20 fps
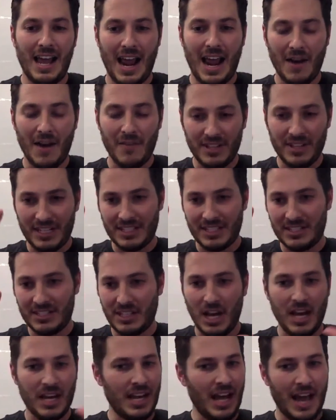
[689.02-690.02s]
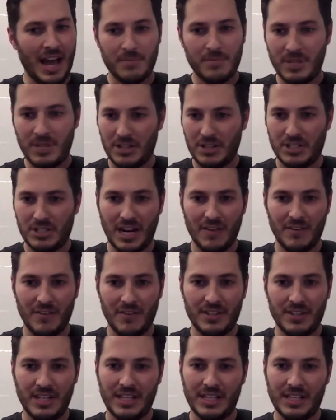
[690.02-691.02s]
everything's done, I'm touching
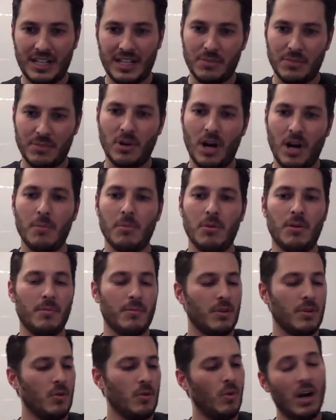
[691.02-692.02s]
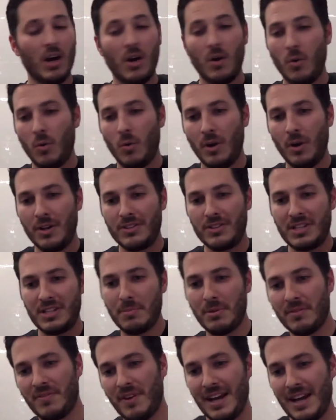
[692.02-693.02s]
everything, that's a problem. Well, with
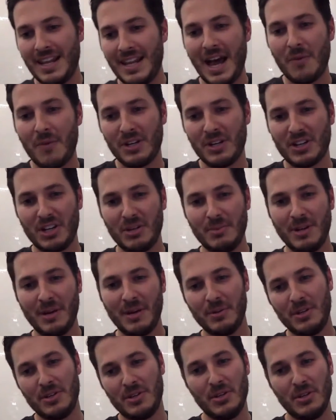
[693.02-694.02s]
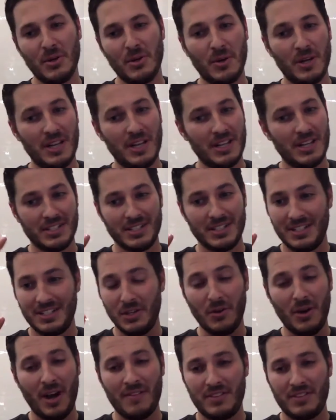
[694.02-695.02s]
Simplifeye, now what you're going to be able to do is
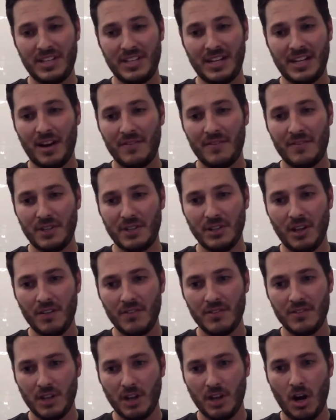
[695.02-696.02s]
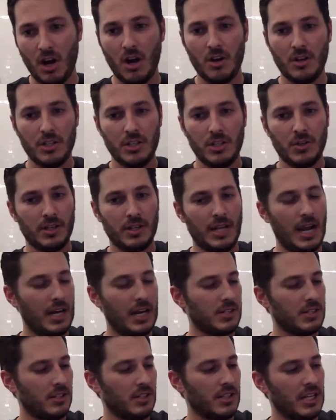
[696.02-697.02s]
you don't have to take off your gloves at all. You can
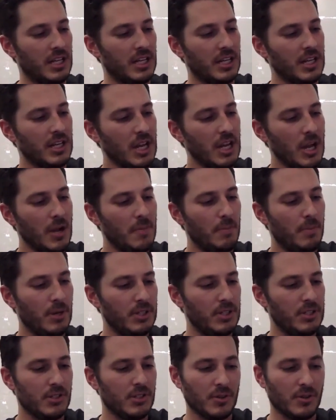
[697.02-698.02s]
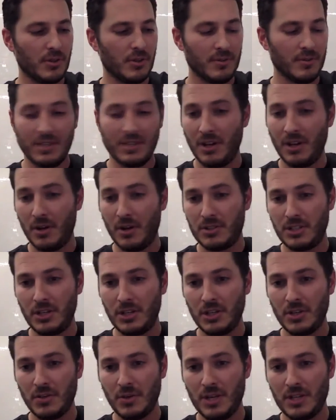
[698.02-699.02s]
actually put your,
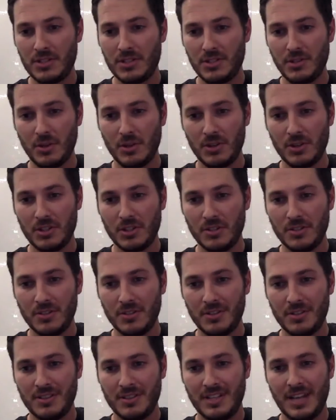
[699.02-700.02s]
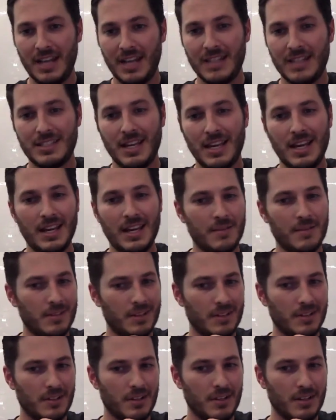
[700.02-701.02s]
tilt your wrist towards you and
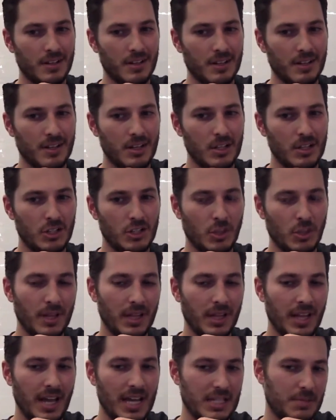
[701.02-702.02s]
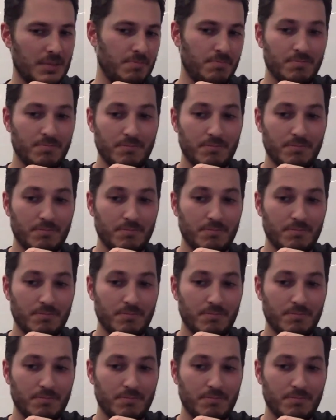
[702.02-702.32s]
say, show me the last